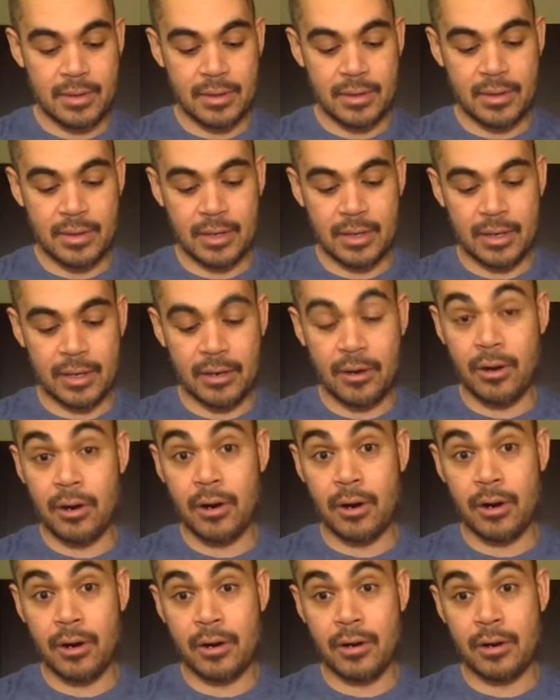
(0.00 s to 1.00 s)
They
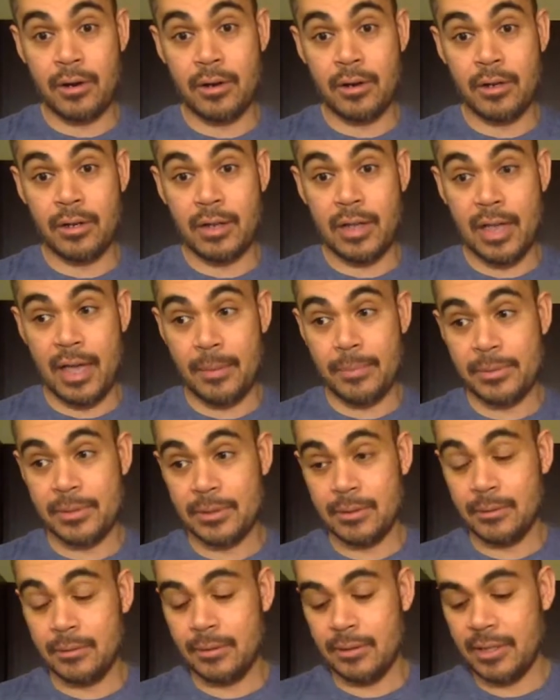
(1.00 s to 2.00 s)
are
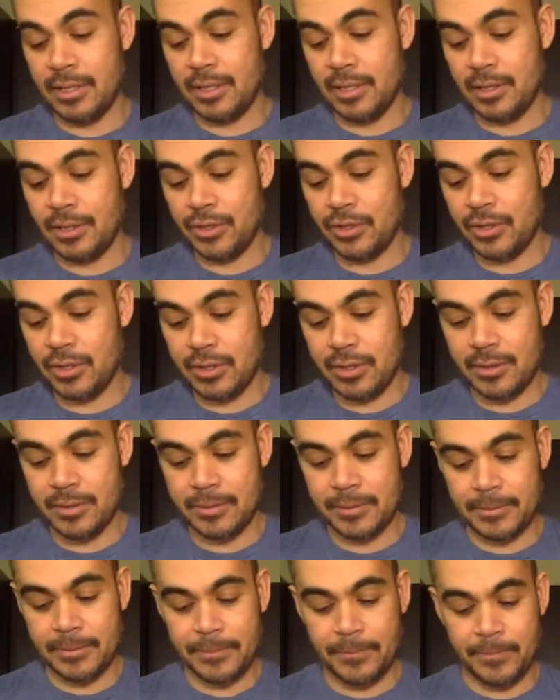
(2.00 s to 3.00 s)
absolutely delicious.
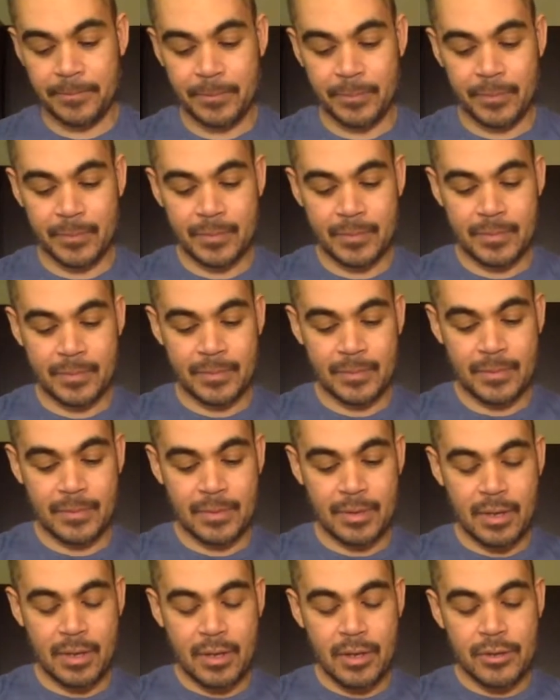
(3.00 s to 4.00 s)

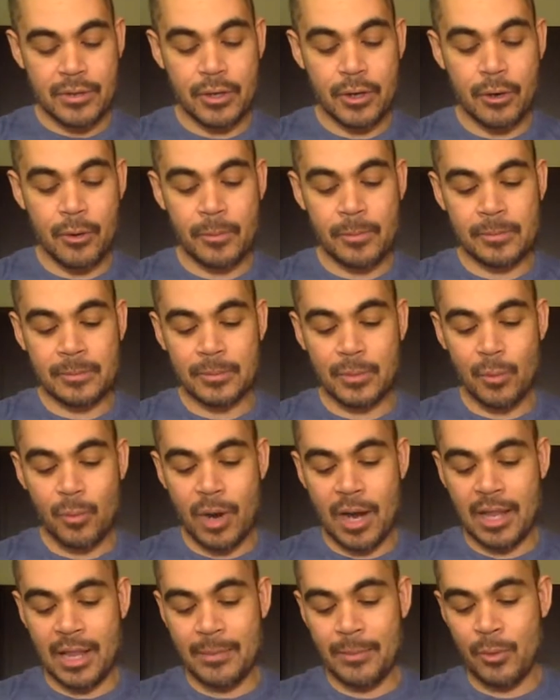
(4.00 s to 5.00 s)
So
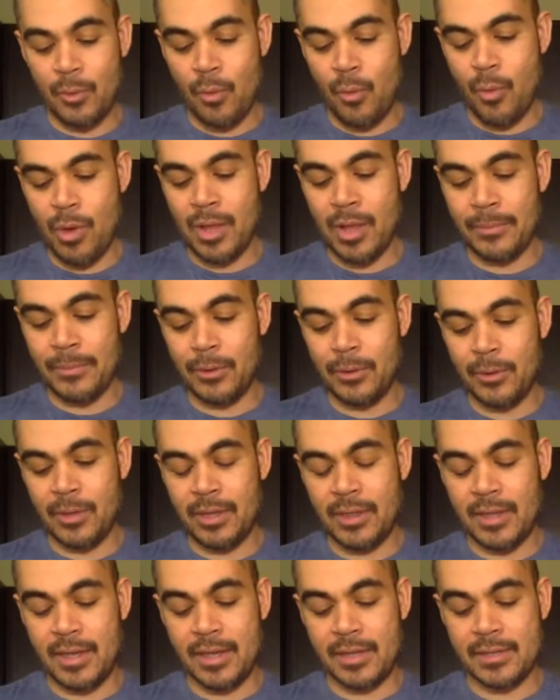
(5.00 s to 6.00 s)
while I'm doing
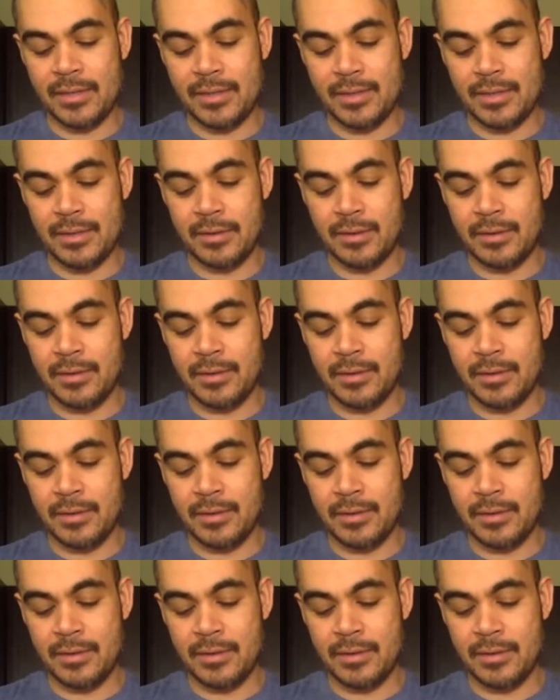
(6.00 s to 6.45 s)
this,